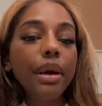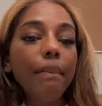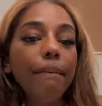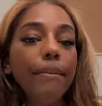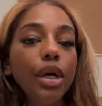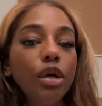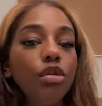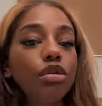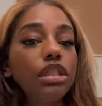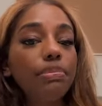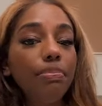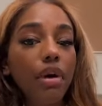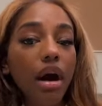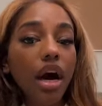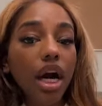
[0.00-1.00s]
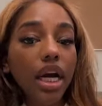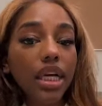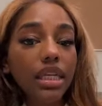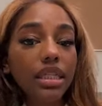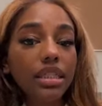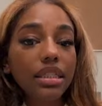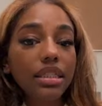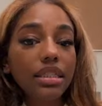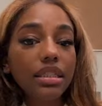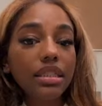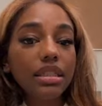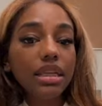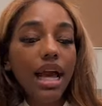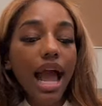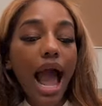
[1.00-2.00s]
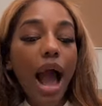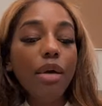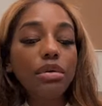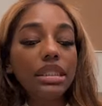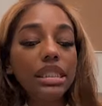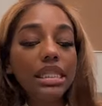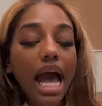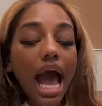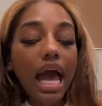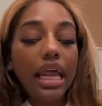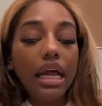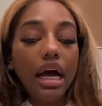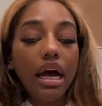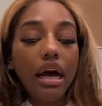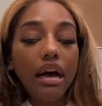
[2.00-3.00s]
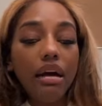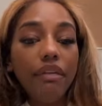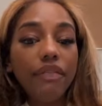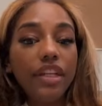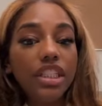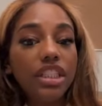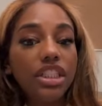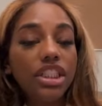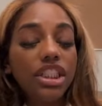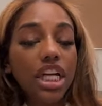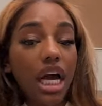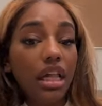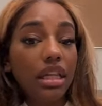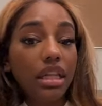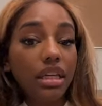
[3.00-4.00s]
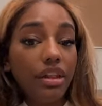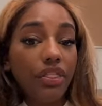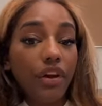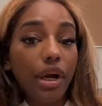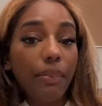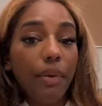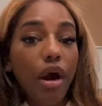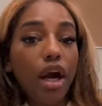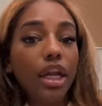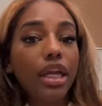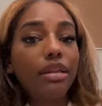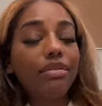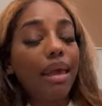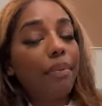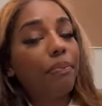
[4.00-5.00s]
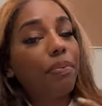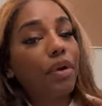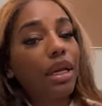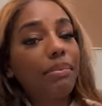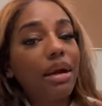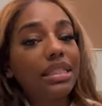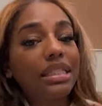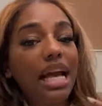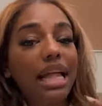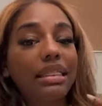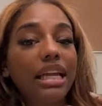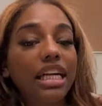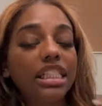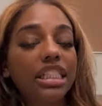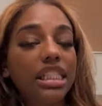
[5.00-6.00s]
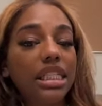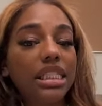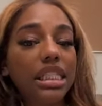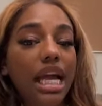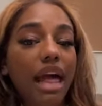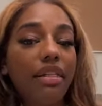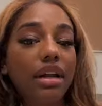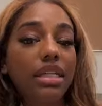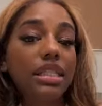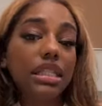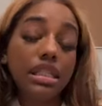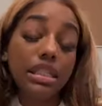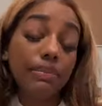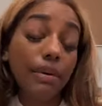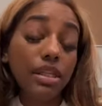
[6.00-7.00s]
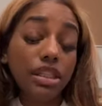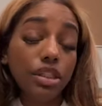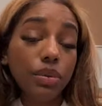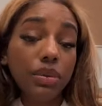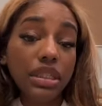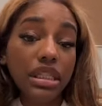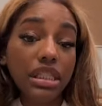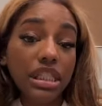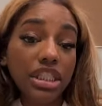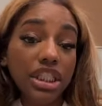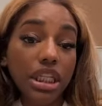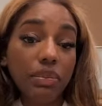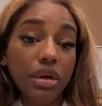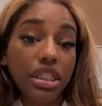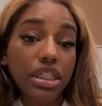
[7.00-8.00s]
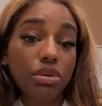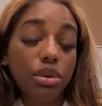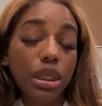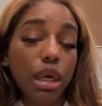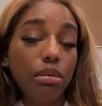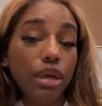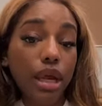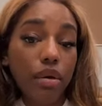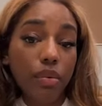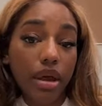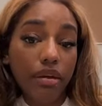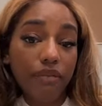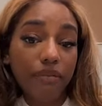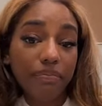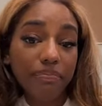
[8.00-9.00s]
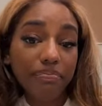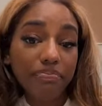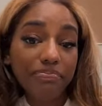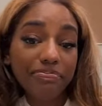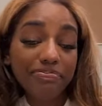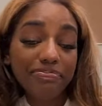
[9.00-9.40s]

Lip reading: for the most part, outside of the juggling the third party, they pretty much got their shit together. Because this is the person you would essentially want to settle down with.